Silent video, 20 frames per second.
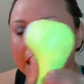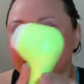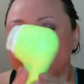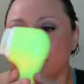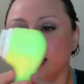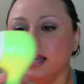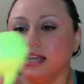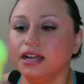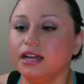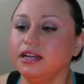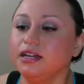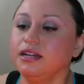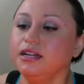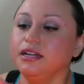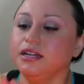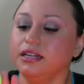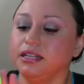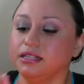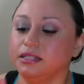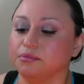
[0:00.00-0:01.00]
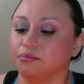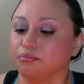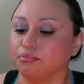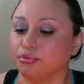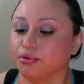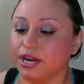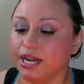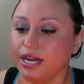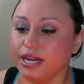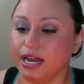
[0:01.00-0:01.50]
And I got it in this
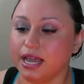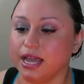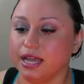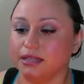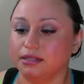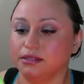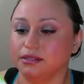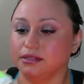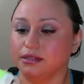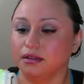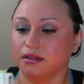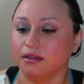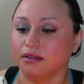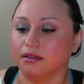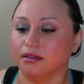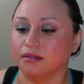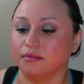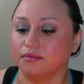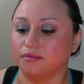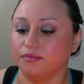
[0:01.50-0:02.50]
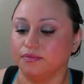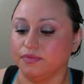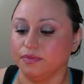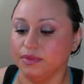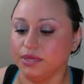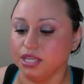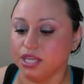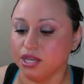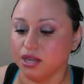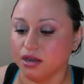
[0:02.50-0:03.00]
bright ass
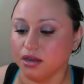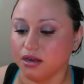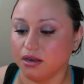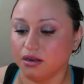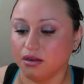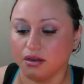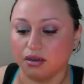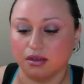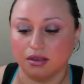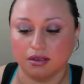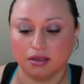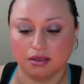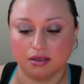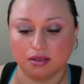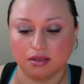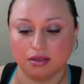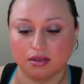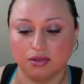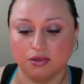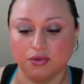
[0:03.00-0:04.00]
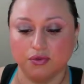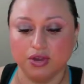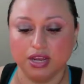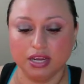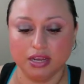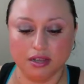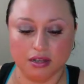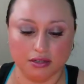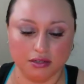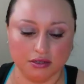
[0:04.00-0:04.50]
neon
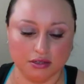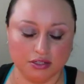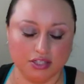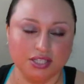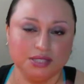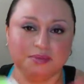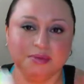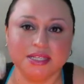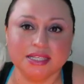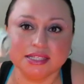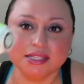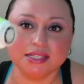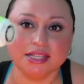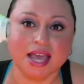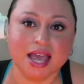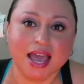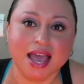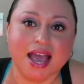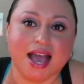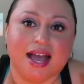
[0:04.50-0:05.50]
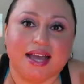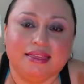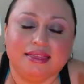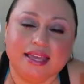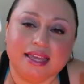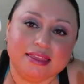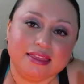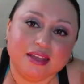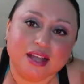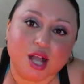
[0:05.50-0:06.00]
green color, just because I
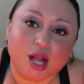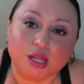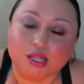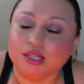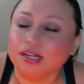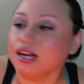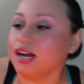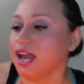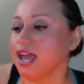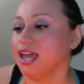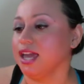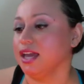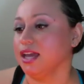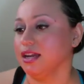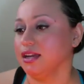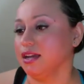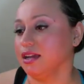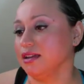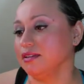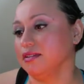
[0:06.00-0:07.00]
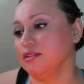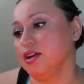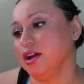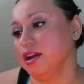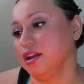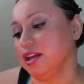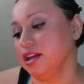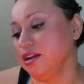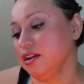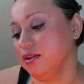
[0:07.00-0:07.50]
like the color, and I
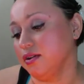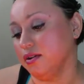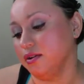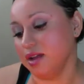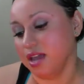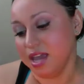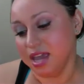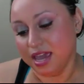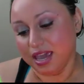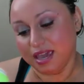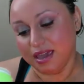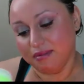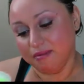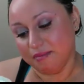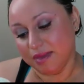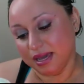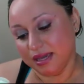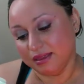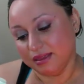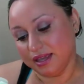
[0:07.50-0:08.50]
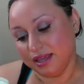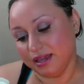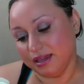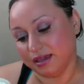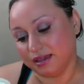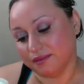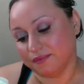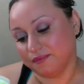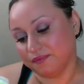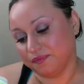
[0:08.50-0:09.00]
thought, you know, it might
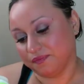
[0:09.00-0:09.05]
like